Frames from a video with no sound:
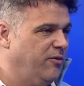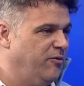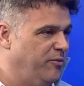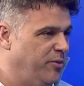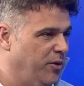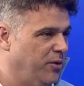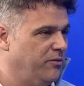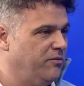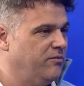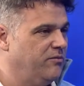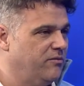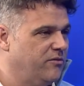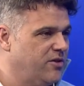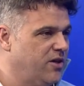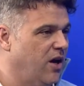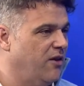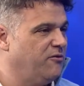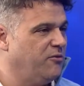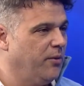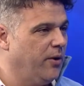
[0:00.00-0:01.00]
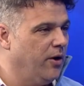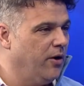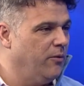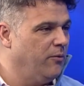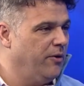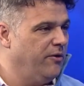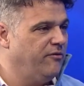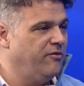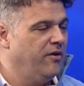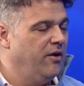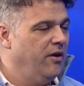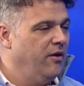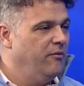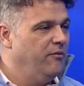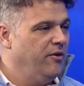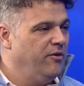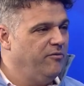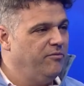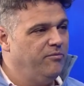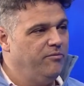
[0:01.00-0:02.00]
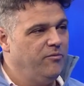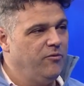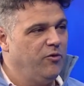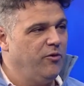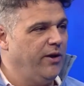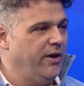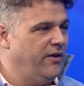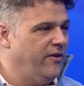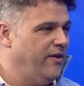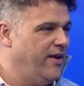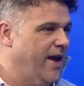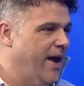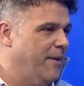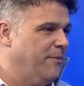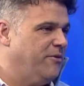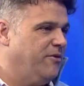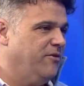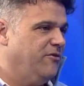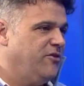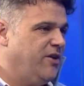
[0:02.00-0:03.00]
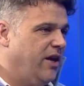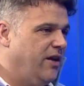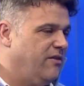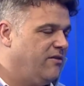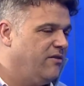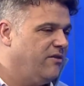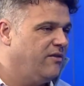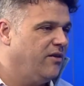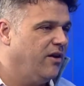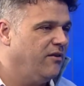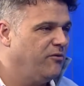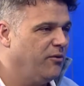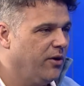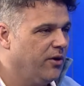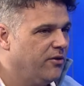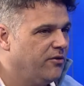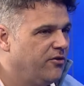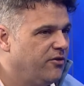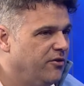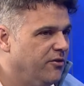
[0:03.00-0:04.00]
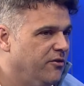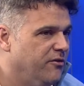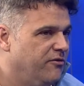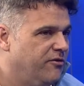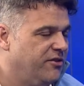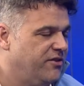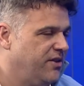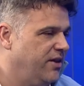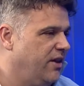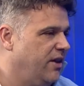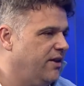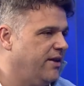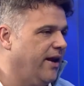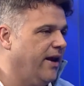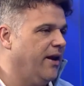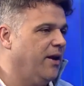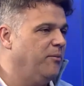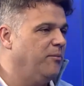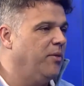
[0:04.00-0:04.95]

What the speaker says: built software, and we've created the apps and changed the software to facilitate it.